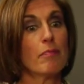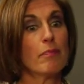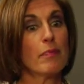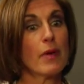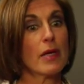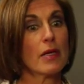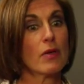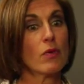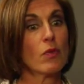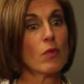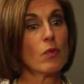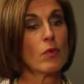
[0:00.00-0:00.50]

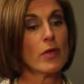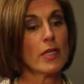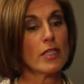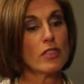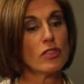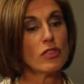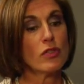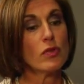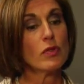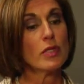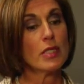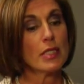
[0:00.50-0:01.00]
but we
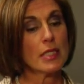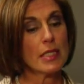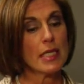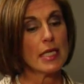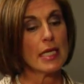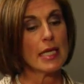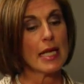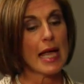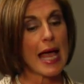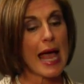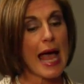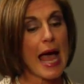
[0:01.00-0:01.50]
do
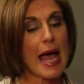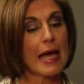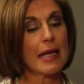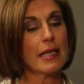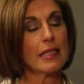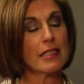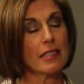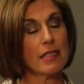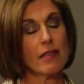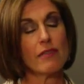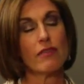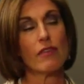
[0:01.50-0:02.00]
see
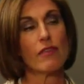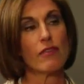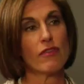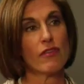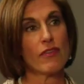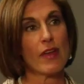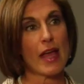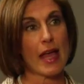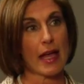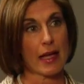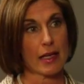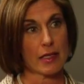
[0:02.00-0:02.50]
additive
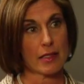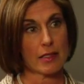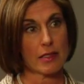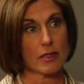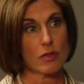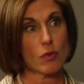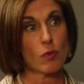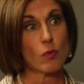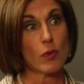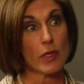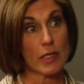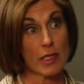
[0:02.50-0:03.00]

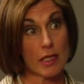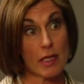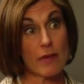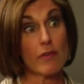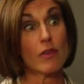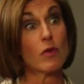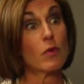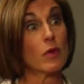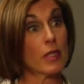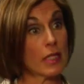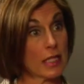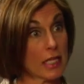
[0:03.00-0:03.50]
effects when
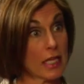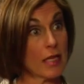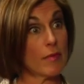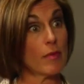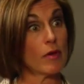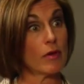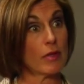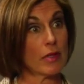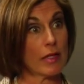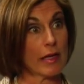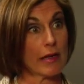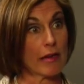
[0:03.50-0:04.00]
given with
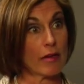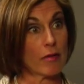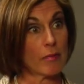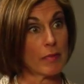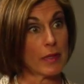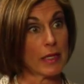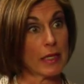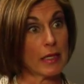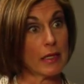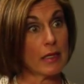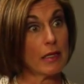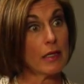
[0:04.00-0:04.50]

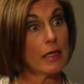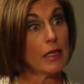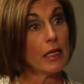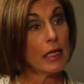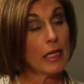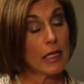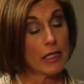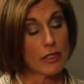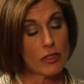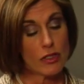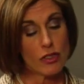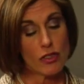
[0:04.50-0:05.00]
chemotherapy
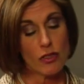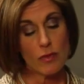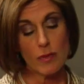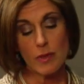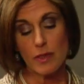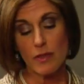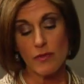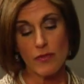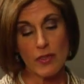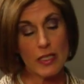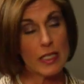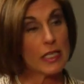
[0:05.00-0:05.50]
in
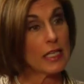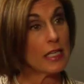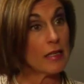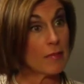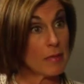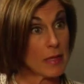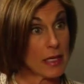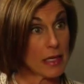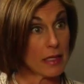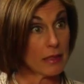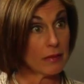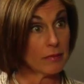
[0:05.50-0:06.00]
terms of
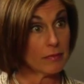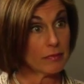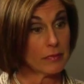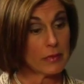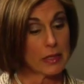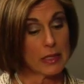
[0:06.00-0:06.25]
anemia,